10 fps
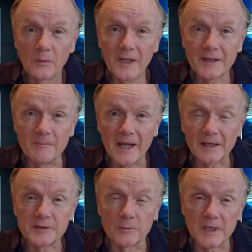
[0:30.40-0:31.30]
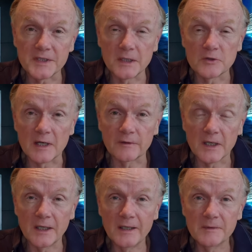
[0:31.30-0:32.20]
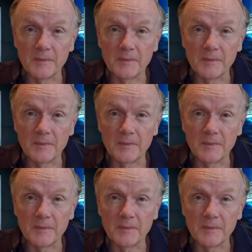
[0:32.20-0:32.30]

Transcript: Welcome back to the Ritzy Travel Guide.